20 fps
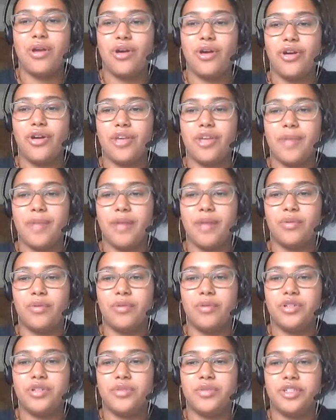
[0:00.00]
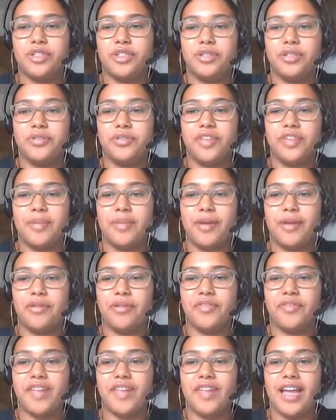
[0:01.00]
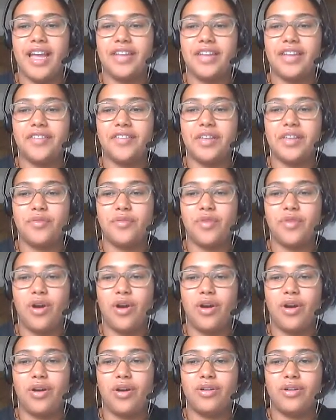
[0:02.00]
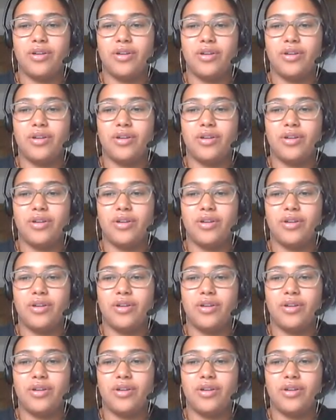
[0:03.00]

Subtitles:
or you might want to reduce the amount of sides that you've got.